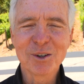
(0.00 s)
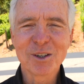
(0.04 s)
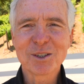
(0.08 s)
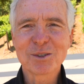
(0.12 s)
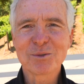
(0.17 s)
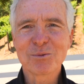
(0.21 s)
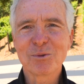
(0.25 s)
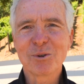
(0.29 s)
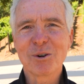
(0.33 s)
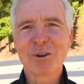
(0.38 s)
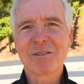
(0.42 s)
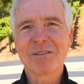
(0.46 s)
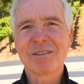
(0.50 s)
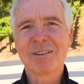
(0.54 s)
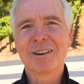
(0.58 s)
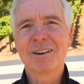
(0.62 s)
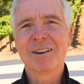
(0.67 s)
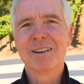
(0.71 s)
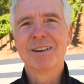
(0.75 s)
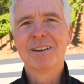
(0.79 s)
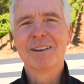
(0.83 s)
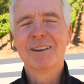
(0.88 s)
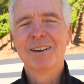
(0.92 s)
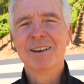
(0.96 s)
is worth it.
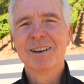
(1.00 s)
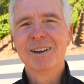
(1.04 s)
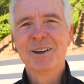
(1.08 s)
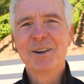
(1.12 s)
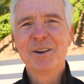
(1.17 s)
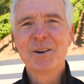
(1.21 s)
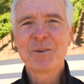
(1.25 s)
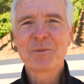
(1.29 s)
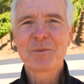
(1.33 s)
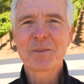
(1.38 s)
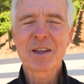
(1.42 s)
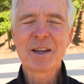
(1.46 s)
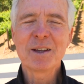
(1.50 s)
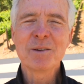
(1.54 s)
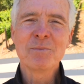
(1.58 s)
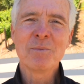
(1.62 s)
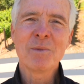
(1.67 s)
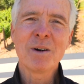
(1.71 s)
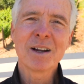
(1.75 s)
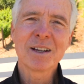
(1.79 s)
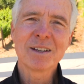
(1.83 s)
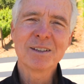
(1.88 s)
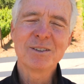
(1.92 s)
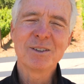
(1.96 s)
And
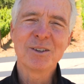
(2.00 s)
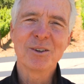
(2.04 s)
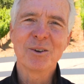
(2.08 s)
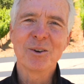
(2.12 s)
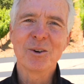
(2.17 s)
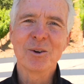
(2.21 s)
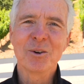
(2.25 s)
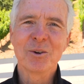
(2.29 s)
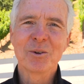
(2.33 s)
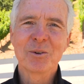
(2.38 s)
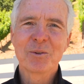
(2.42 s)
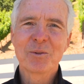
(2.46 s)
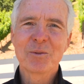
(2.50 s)
mine too.